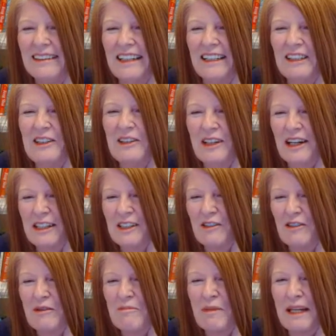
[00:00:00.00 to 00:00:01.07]
Thank you guys
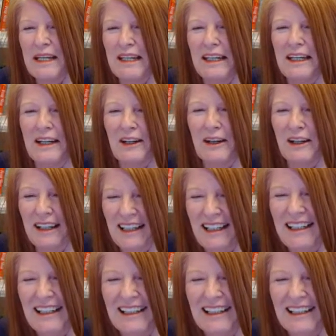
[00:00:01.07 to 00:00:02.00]
for being here.